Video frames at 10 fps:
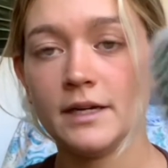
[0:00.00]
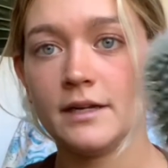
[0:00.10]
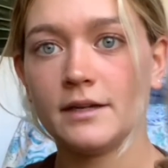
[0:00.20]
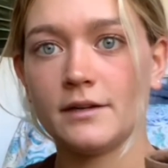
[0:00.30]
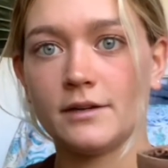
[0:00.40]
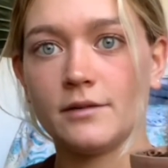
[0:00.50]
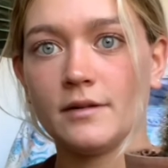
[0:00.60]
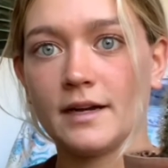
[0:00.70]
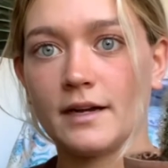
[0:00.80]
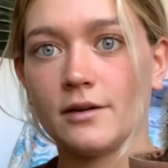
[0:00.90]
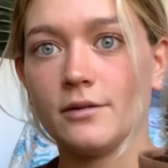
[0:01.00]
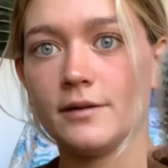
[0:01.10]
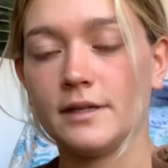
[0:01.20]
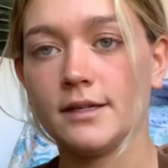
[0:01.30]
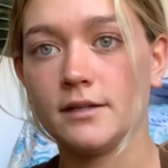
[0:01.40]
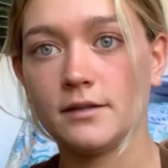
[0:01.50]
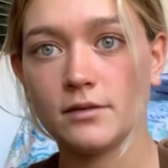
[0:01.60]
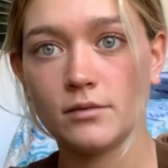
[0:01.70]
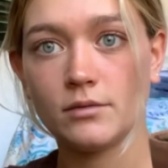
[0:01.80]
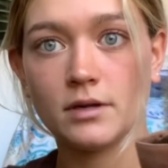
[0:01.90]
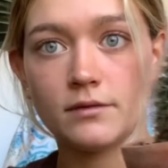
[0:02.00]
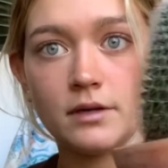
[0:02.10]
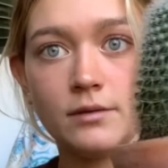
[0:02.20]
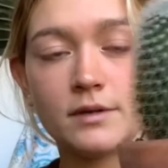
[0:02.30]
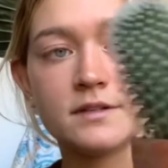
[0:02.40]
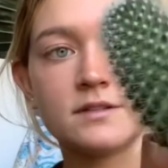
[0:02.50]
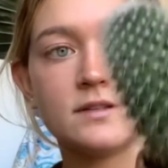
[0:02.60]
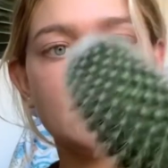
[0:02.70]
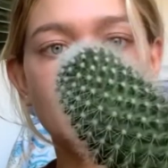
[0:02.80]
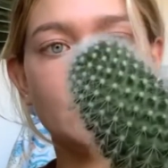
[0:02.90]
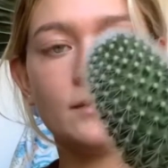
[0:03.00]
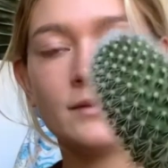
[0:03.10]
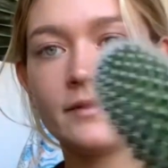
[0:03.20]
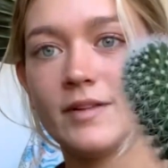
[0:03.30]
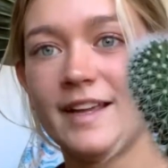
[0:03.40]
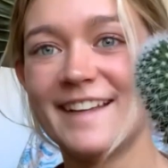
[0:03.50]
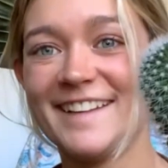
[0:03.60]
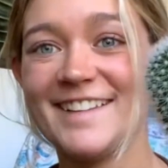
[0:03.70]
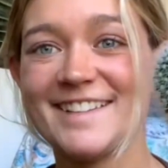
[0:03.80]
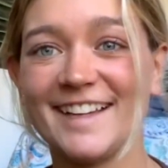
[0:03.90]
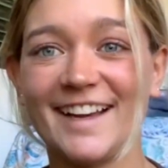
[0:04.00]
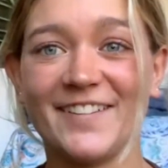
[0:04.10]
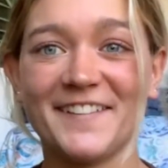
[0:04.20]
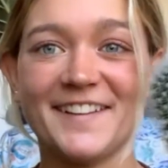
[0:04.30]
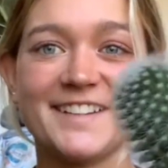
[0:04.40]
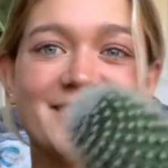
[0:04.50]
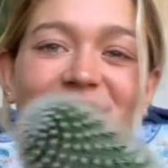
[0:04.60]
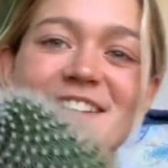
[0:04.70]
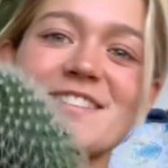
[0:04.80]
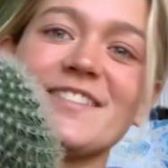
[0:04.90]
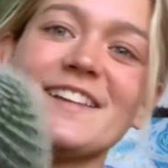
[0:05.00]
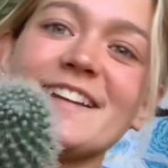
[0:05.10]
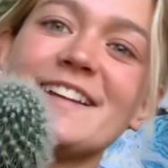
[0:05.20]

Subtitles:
you know, out and do whatever he wants to do and see how it looks eventually.